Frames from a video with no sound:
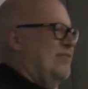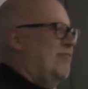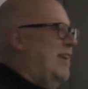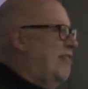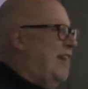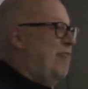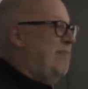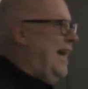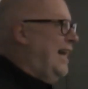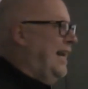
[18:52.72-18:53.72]
run around
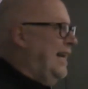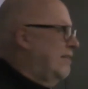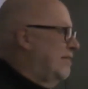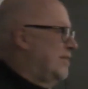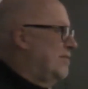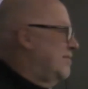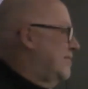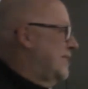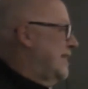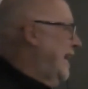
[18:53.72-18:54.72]
madly,
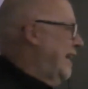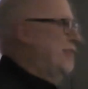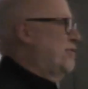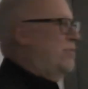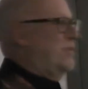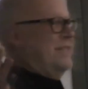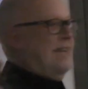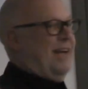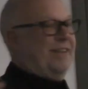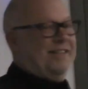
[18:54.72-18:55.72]
saying it's all
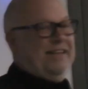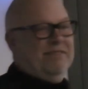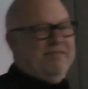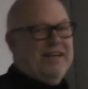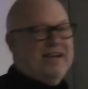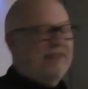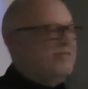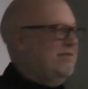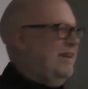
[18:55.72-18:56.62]
disaster, I can't do